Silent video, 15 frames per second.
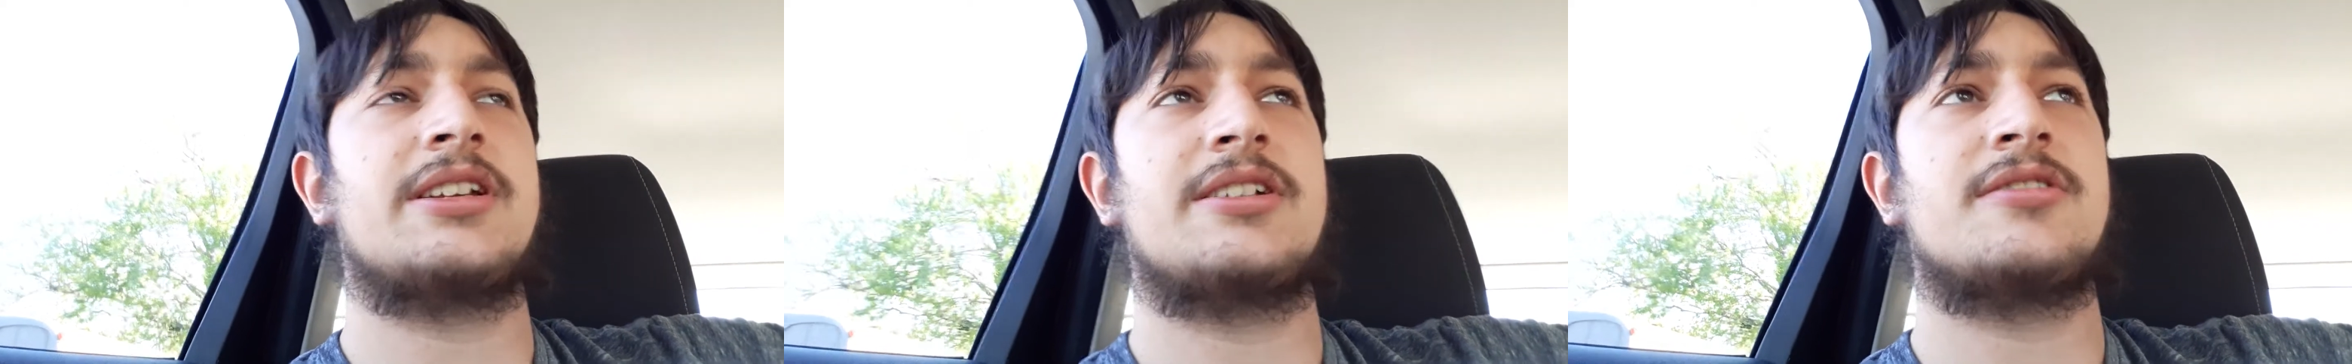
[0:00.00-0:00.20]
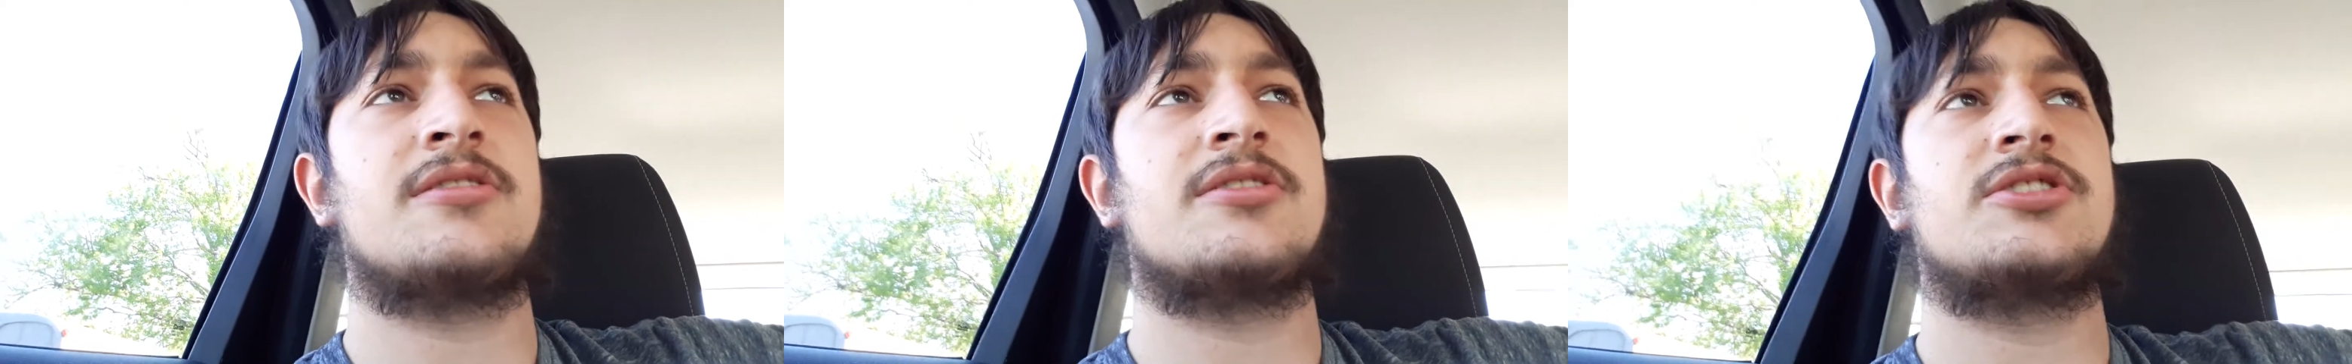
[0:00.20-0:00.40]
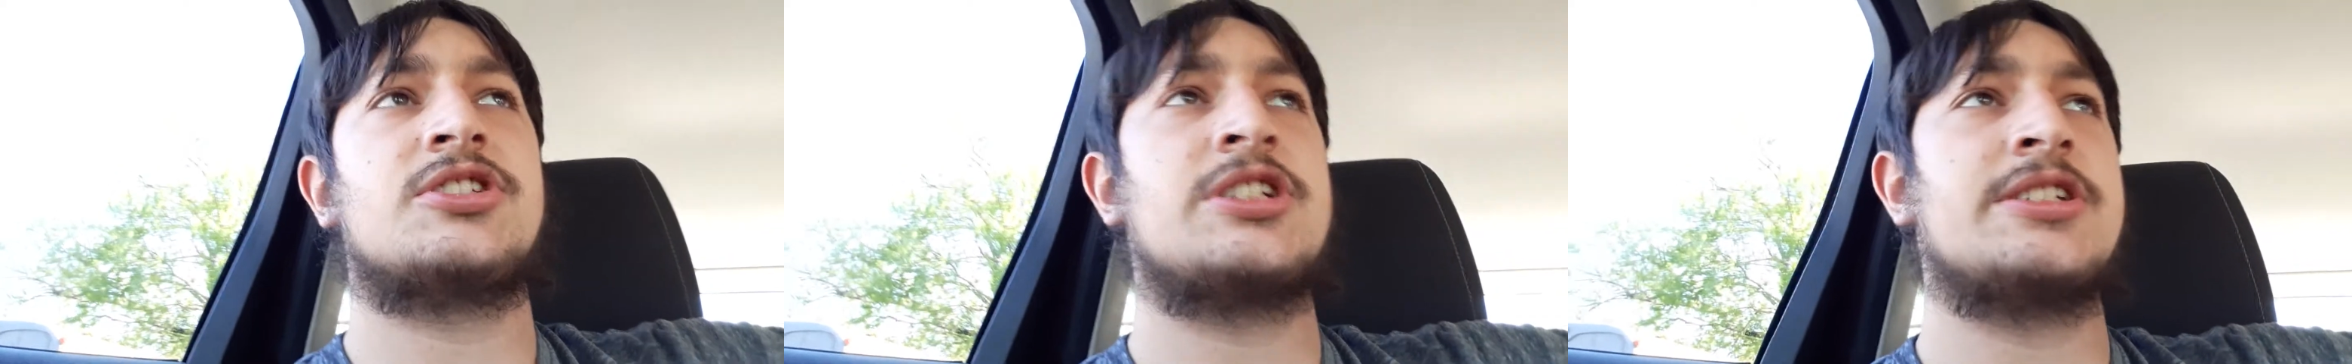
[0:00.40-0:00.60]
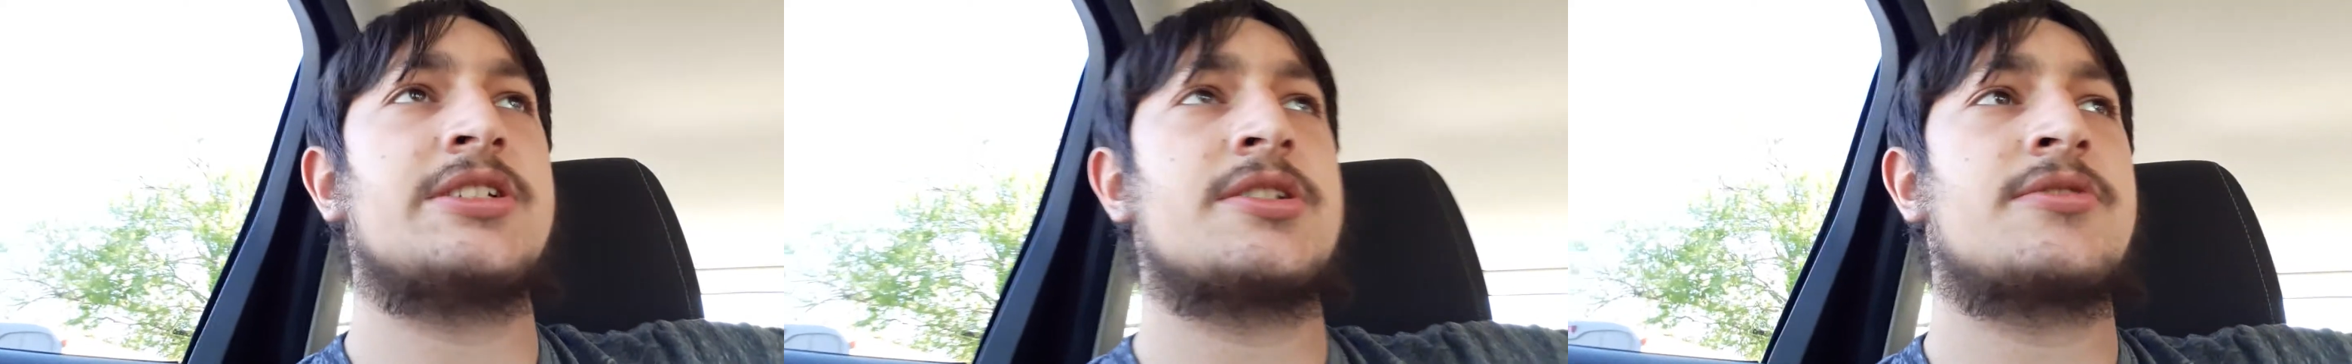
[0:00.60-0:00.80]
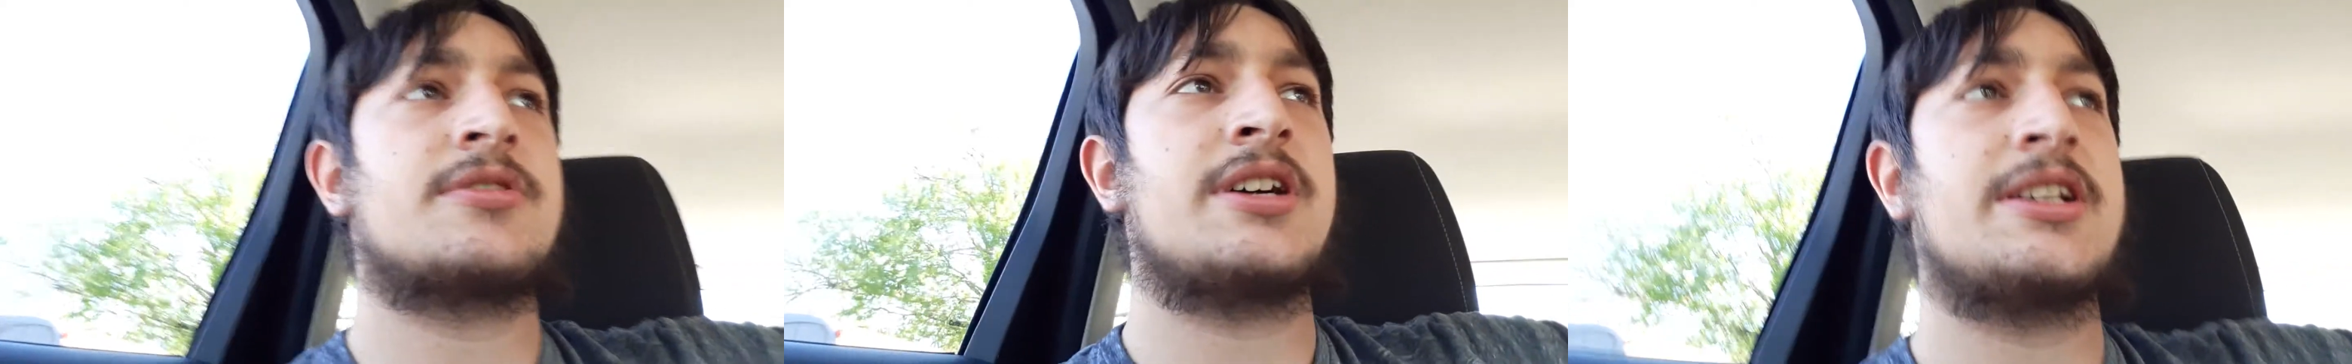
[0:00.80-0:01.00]
calls
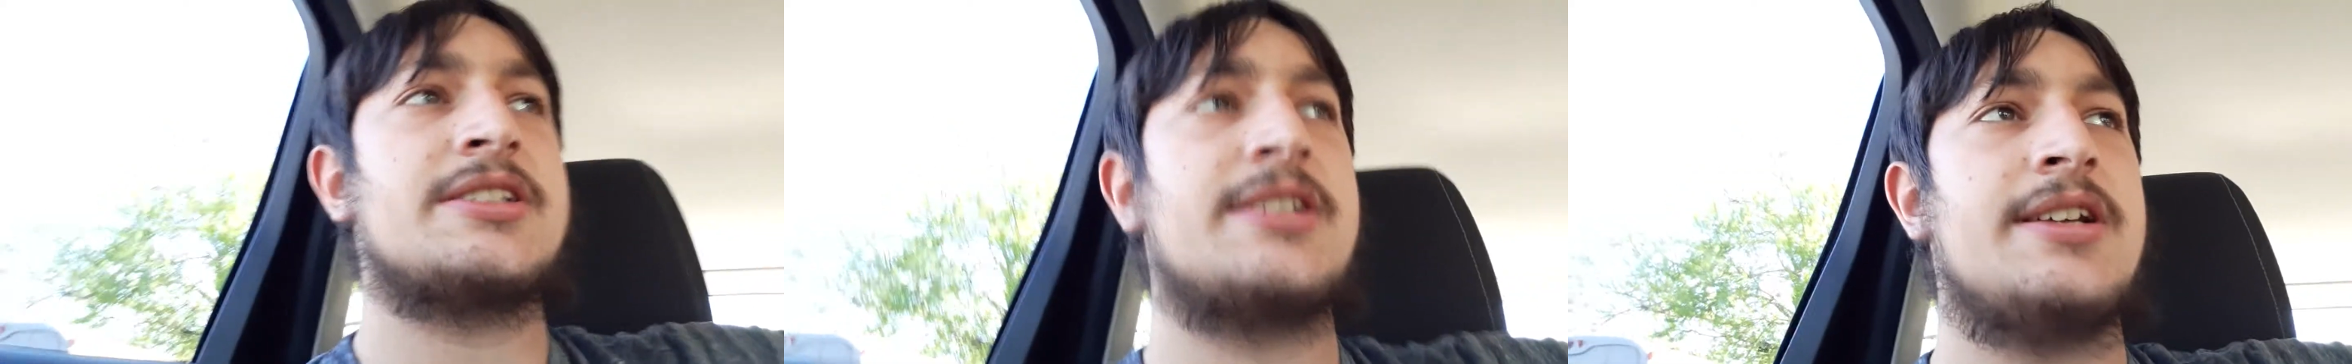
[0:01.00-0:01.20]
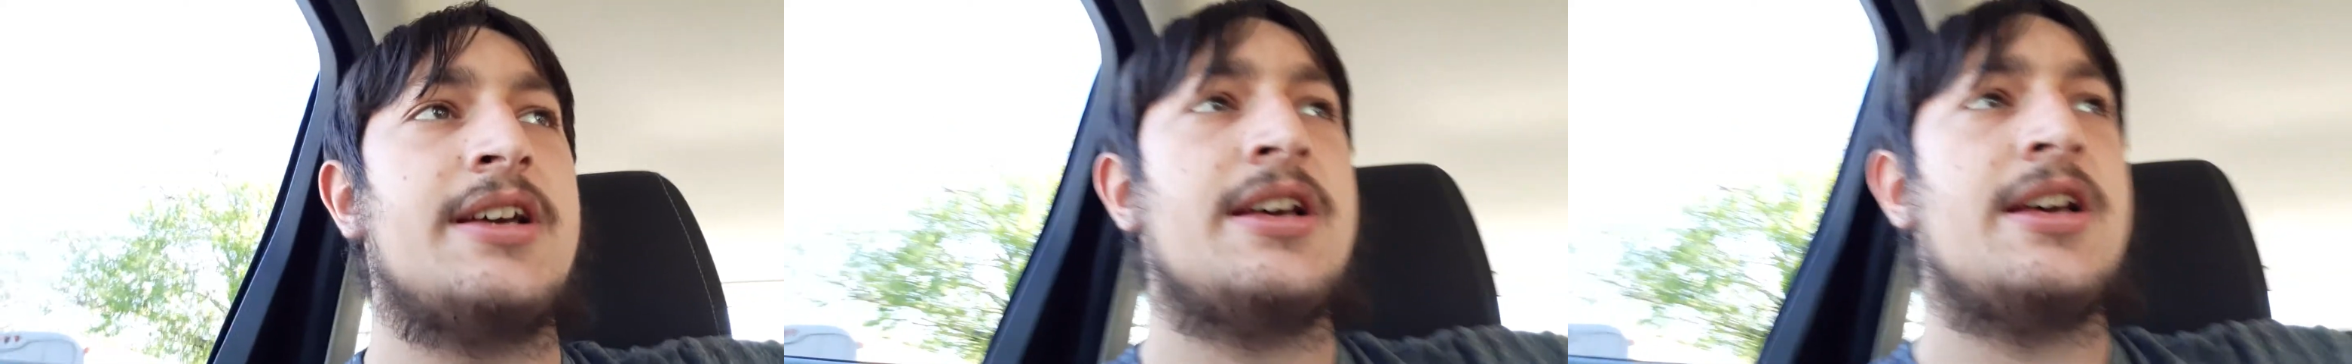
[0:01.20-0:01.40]
Jesus Christ.